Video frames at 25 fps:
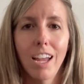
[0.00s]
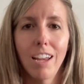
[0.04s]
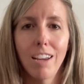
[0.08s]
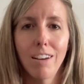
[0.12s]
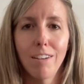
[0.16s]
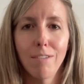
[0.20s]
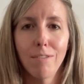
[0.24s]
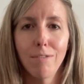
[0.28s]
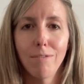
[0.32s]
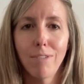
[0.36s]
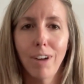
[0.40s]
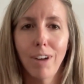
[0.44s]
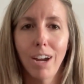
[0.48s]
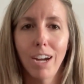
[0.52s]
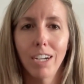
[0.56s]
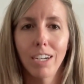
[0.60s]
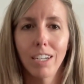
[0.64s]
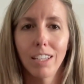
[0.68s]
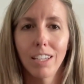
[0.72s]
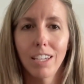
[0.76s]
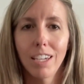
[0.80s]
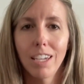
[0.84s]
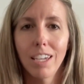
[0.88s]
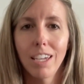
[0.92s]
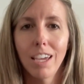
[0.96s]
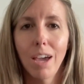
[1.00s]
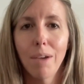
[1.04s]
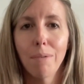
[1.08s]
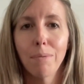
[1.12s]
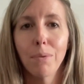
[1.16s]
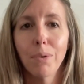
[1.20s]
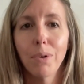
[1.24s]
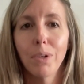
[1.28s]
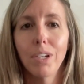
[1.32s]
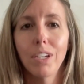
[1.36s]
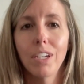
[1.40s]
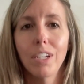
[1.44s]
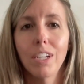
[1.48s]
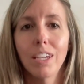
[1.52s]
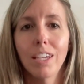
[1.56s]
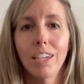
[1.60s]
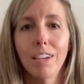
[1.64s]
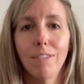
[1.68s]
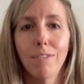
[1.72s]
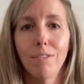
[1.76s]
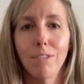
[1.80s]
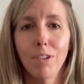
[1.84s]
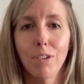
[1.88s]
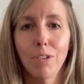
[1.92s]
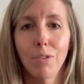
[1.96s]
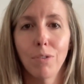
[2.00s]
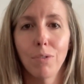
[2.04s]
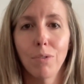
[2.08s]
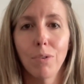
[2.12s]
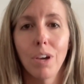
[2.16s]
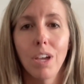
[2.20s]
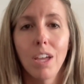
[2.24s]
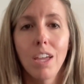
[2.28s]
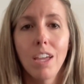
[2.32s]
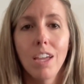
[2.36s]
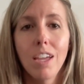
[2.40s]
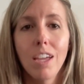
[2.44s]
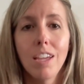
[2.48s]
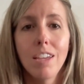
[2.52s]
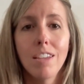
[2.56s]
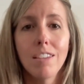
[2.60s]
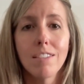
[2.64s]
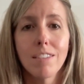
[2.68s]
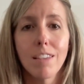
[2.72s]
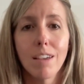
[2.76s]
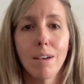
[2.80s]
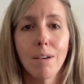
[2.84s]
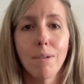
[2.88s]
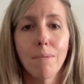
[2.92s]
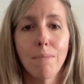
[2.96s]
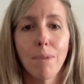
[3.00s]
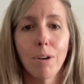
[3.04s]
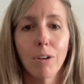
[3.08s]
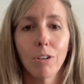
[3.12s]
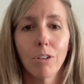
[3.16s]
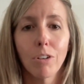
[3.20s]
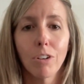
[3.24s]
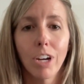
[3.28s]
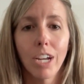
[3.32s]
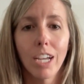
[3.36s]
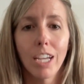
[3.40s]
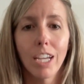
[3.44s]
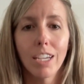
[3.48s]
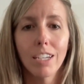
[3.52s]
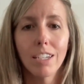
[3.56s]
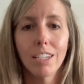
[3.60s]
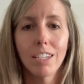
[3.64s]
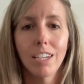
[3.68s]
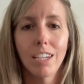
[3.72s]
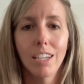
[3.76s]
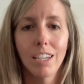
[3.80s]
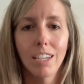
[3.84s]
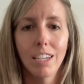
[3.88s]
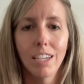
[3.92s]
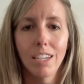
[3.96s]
And finally, I'm going to give you some great